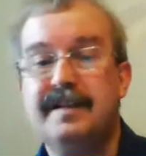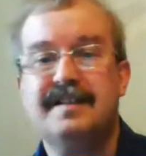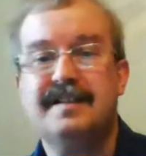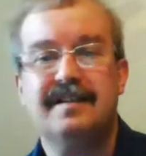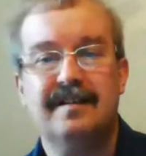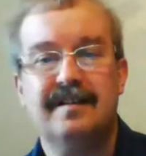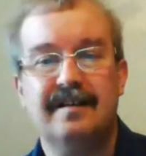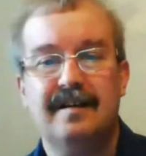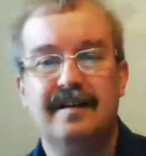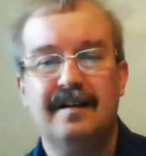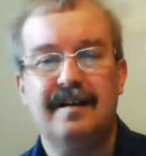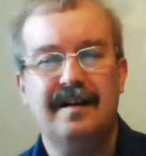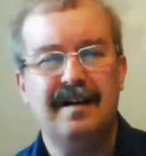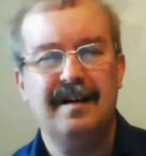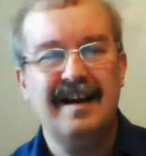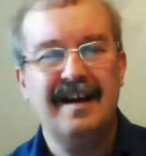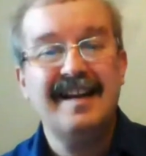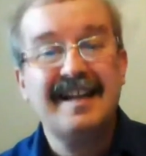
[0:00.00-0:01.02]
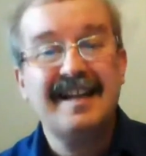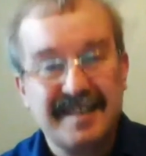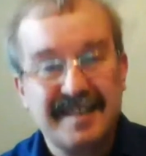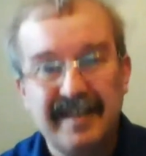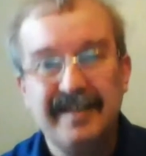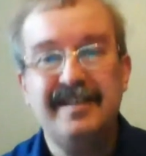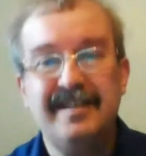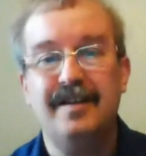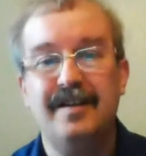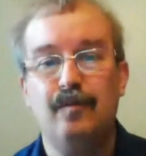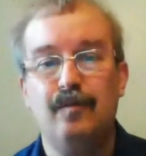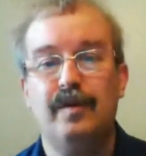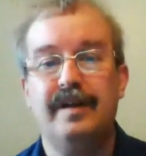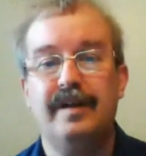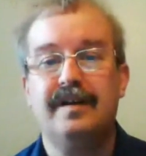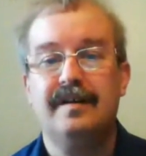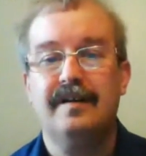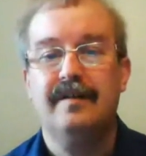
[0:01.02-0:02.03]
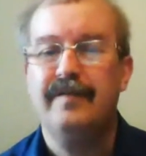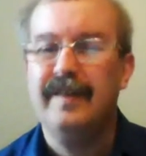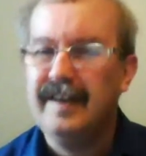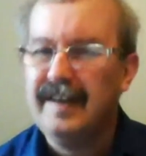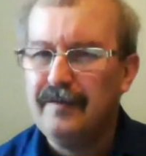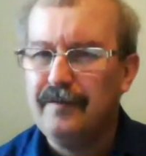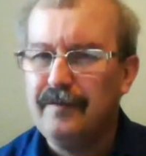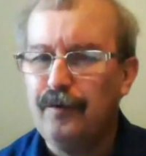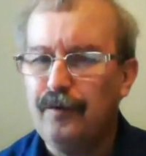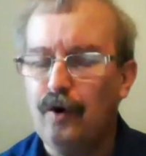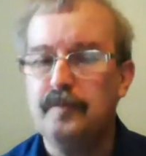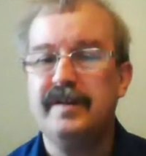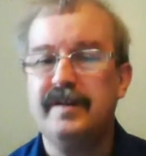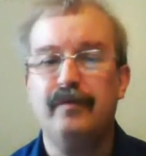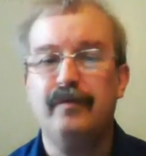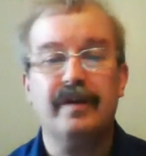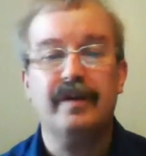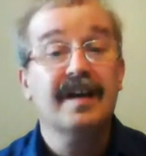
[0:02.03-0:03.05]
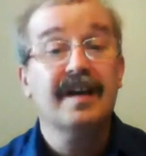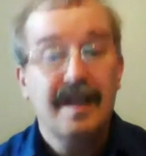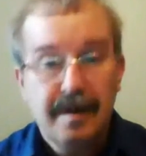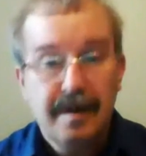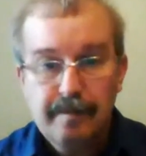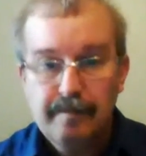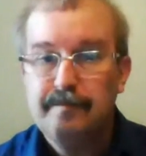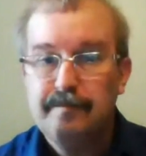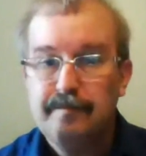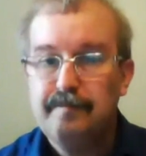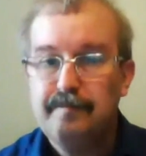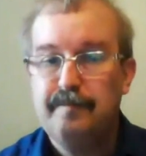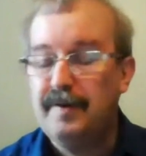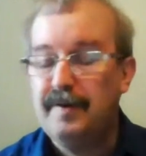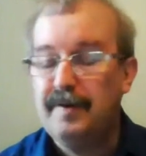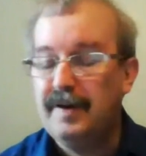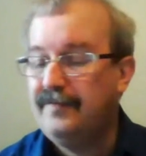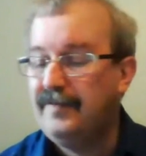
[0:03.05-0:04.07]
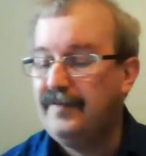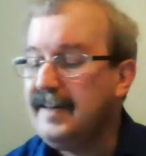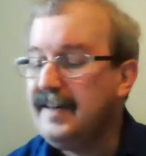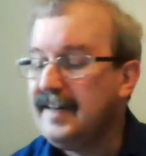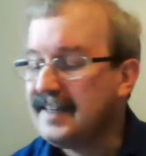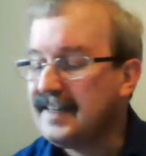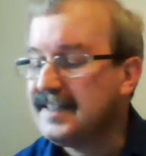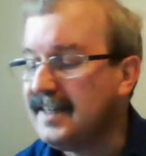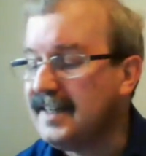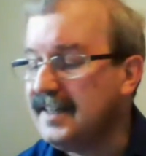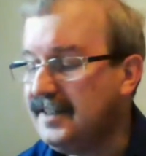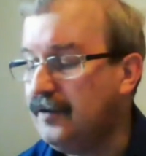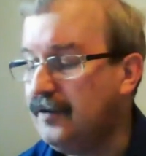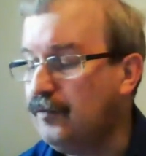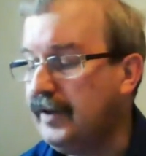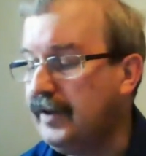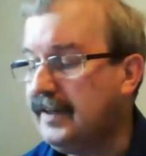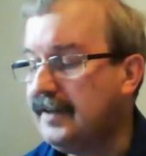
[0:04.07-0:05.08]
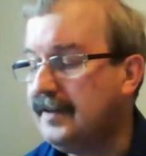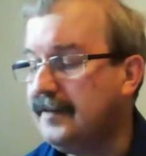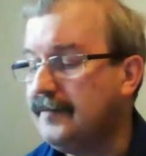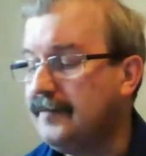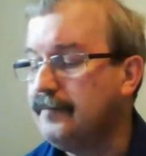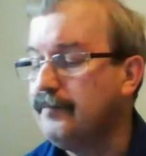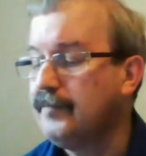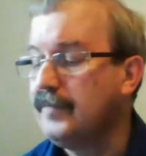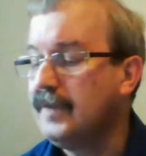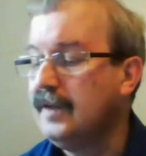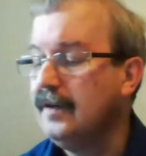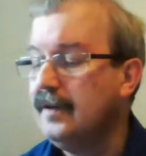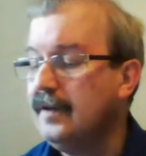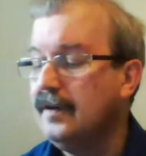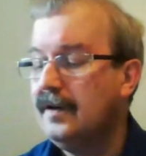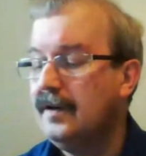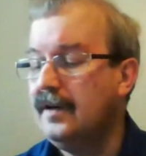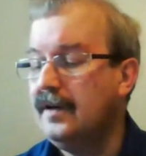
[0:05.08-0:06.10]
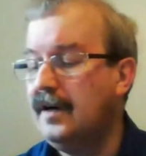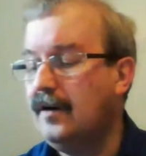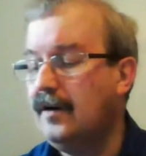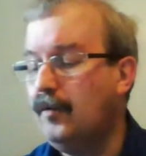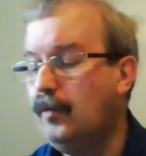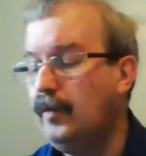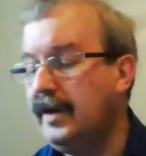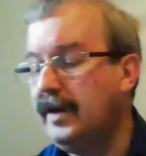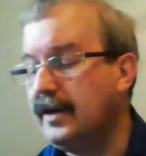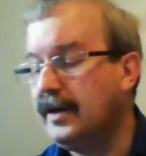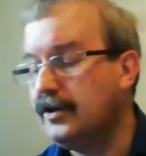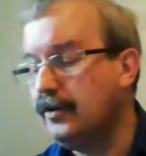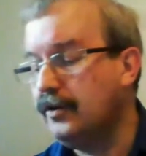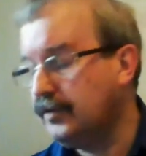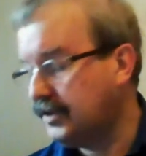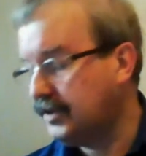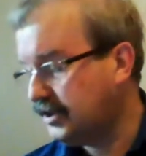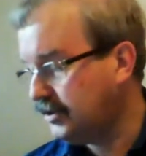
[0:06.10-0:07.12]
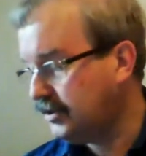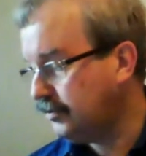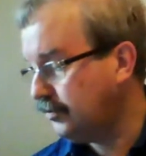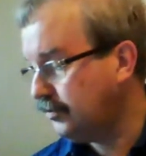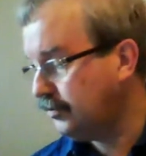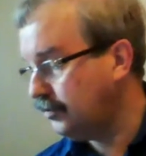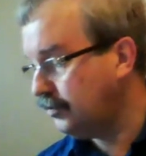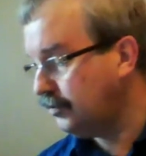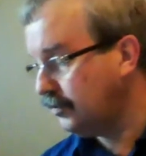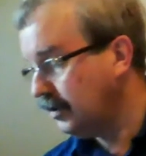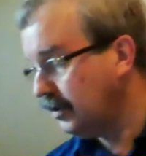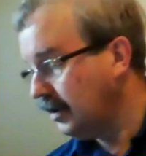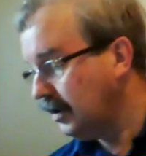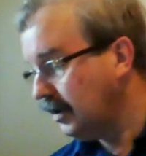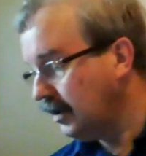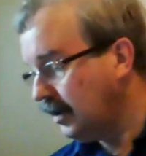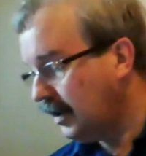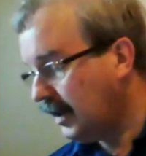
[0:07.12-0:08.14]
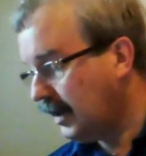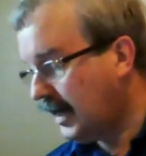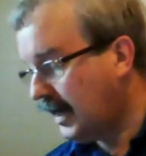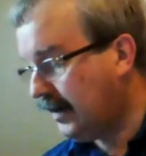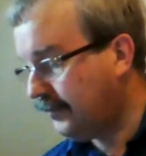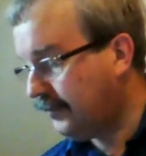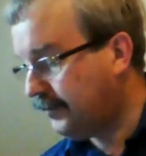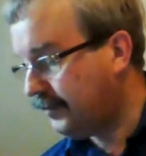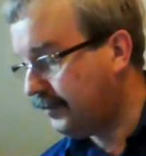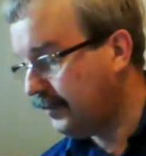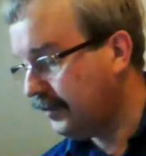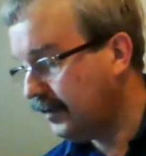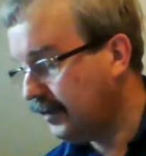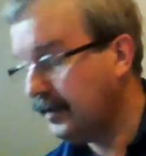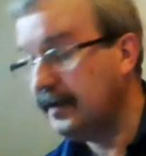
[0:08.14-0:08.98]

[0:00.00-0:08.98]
but an exciting week, a very informative week, but a very exciting week. And we are going to have